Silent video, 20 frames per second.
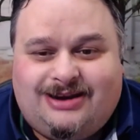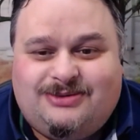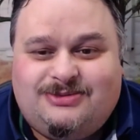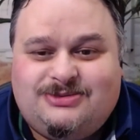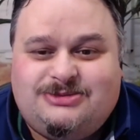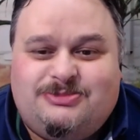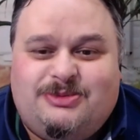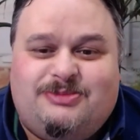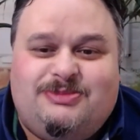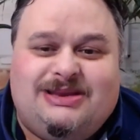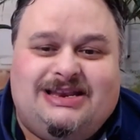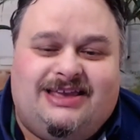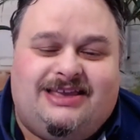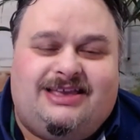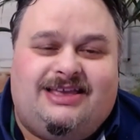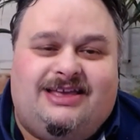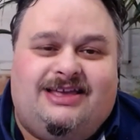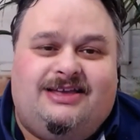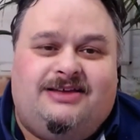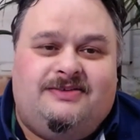It was maybe
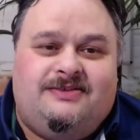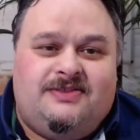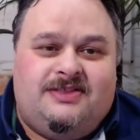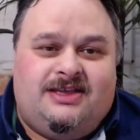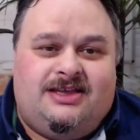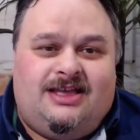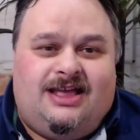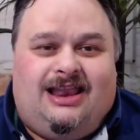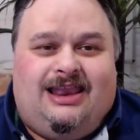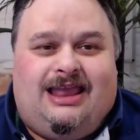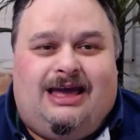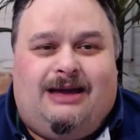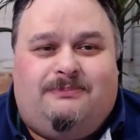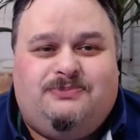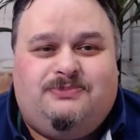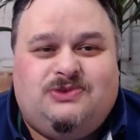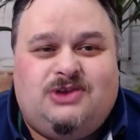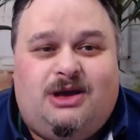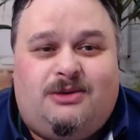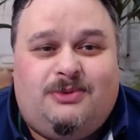like a
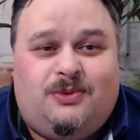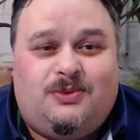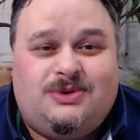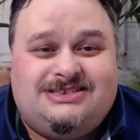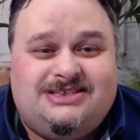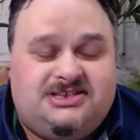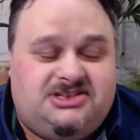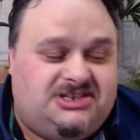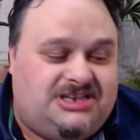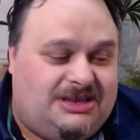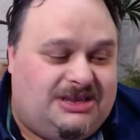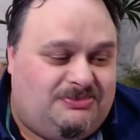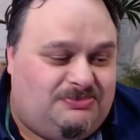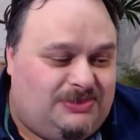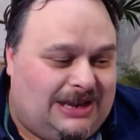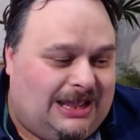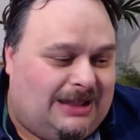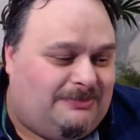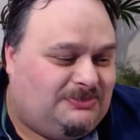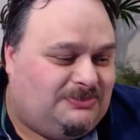laptop. It wasn't a cheap
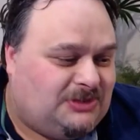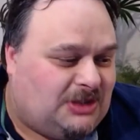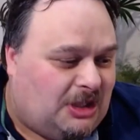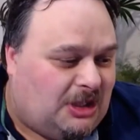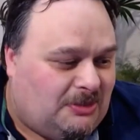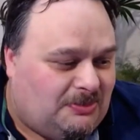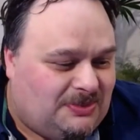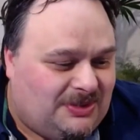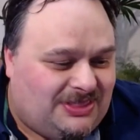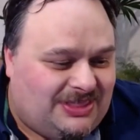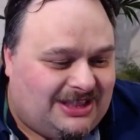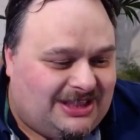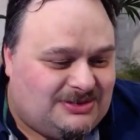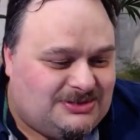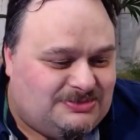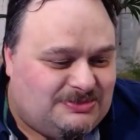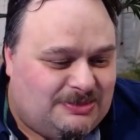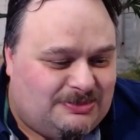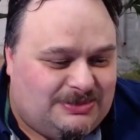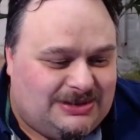laptop. I think it
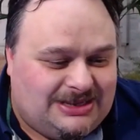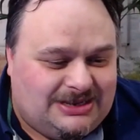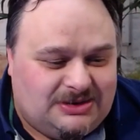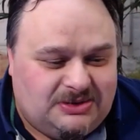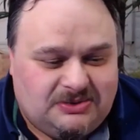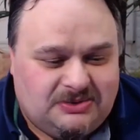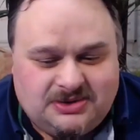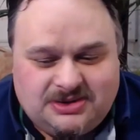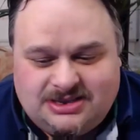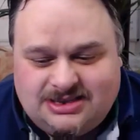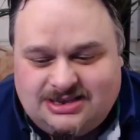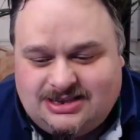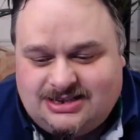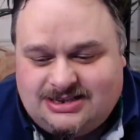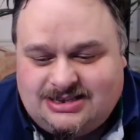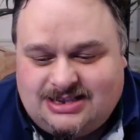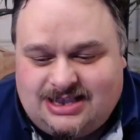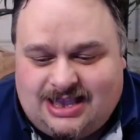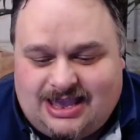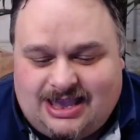was maybe,
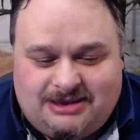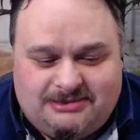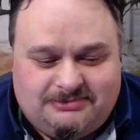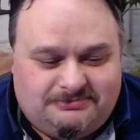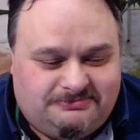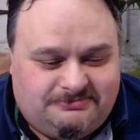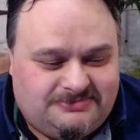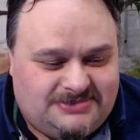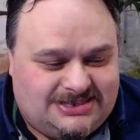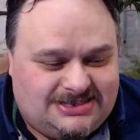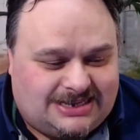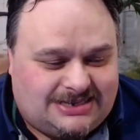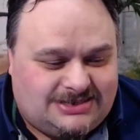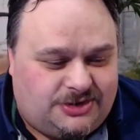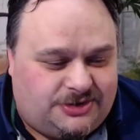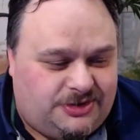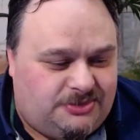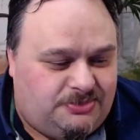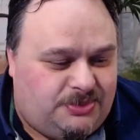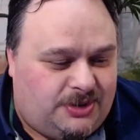
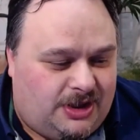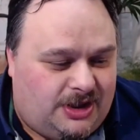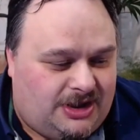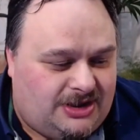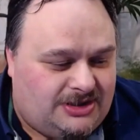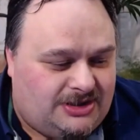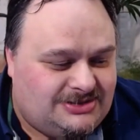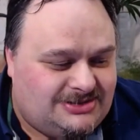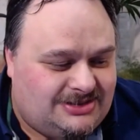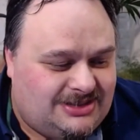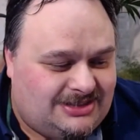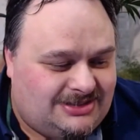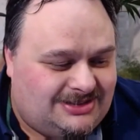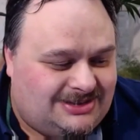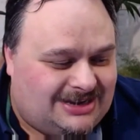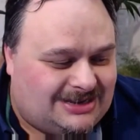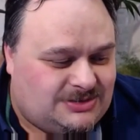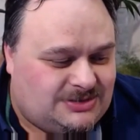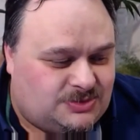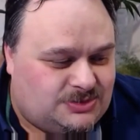£600, and then the
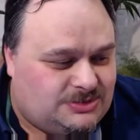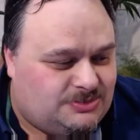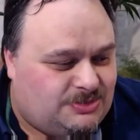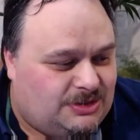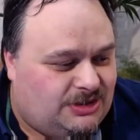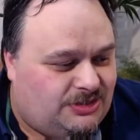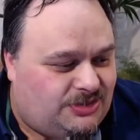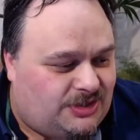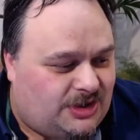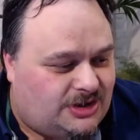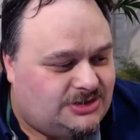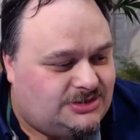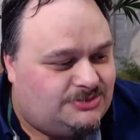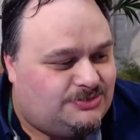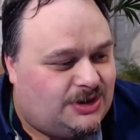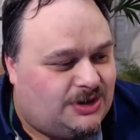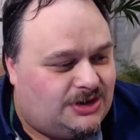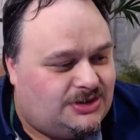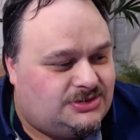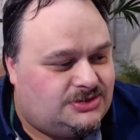next one's about
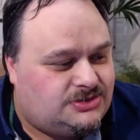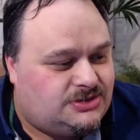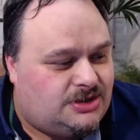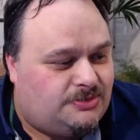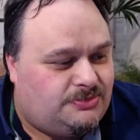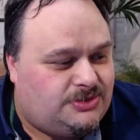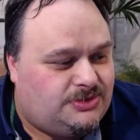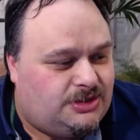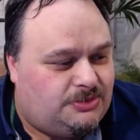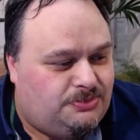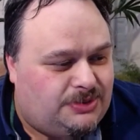£1,000 or something.